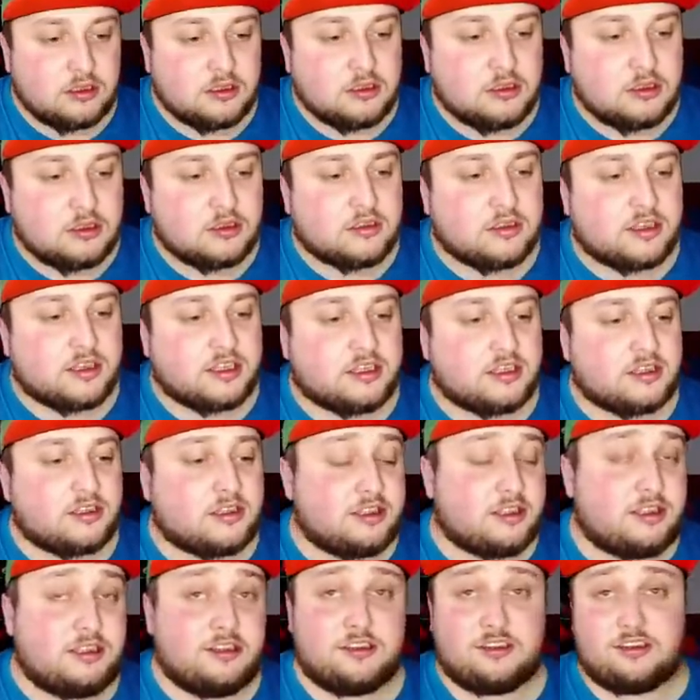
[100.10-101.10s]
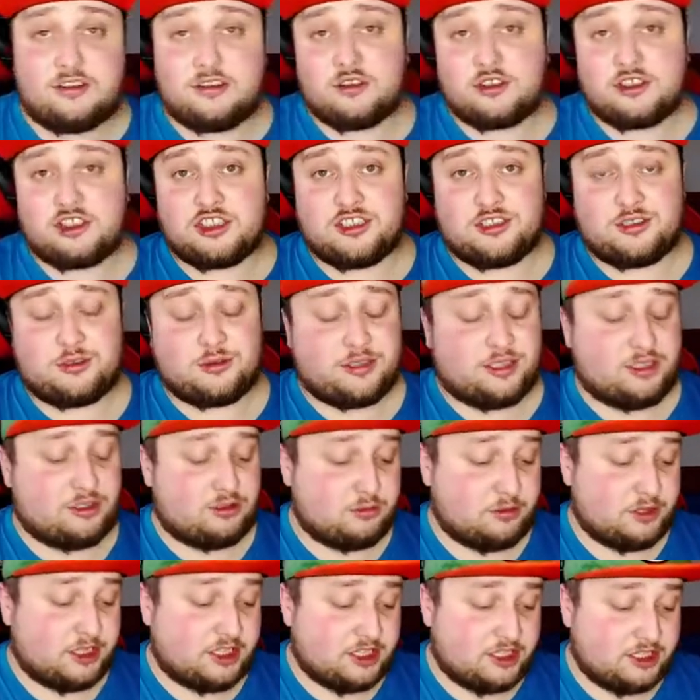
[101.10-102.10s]
Looks like a little sushi tray,
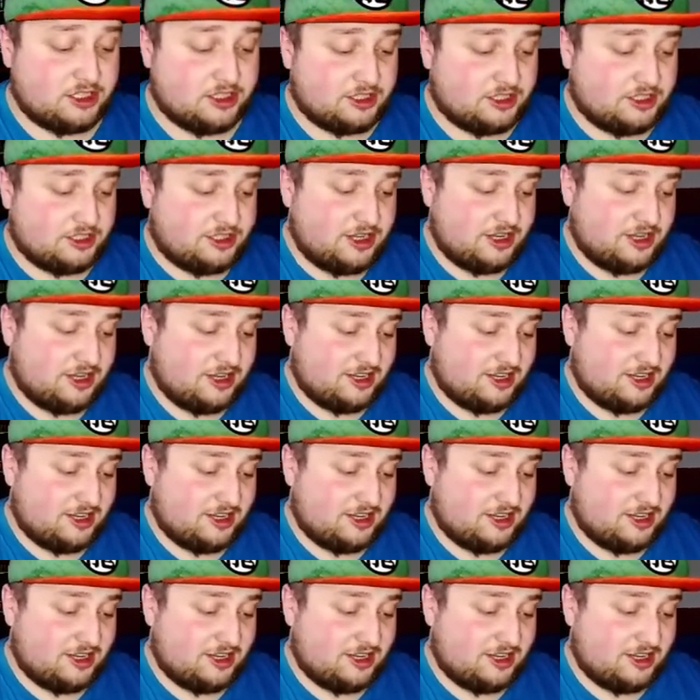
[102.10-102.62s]
to be honest.